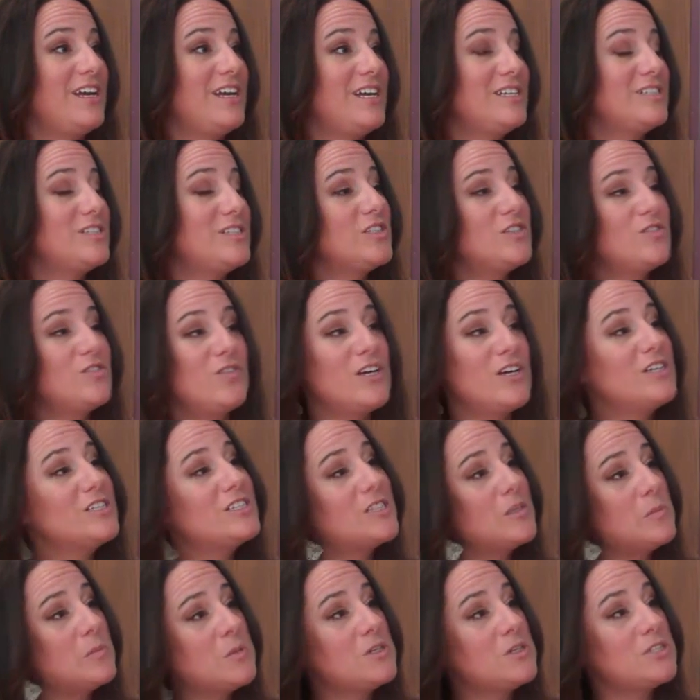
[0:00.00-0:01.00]
So it's very
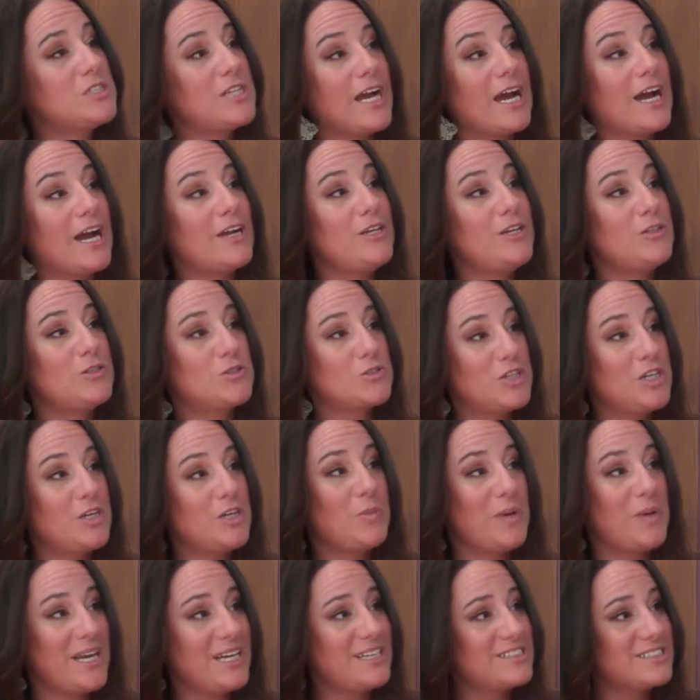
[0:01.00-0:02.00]
similar to how you treat a
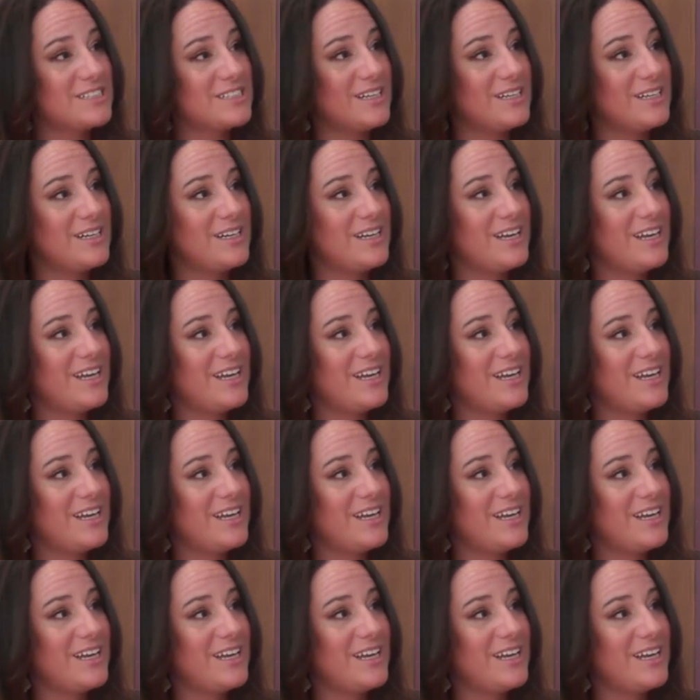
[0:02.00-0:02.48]
patient.